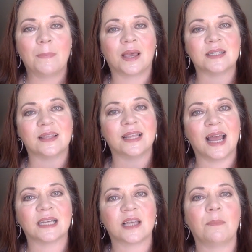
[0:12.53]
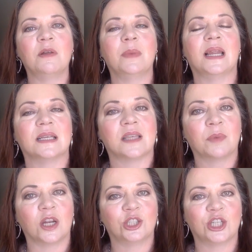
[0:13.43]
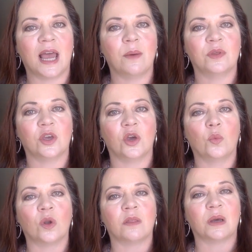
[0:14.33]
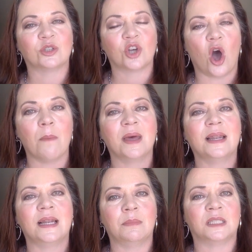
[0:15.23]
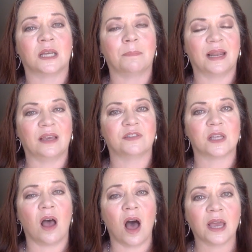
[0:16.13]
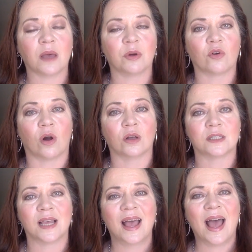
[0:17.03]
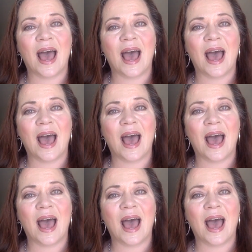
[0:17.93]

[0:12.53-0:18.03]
because in the next couple of minutes I'm going to share with you one of the most common limiting beliefs I come across